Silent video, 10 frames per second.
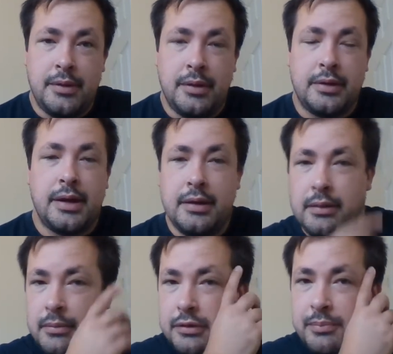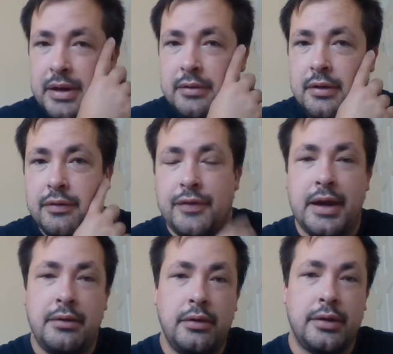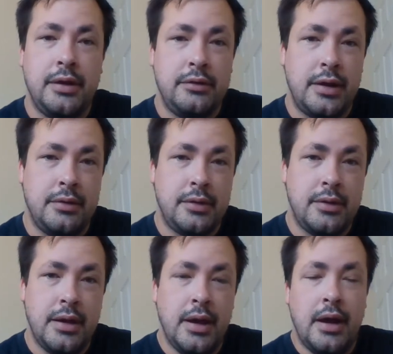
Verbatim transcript: Okay, they're much better, fairer looking gender.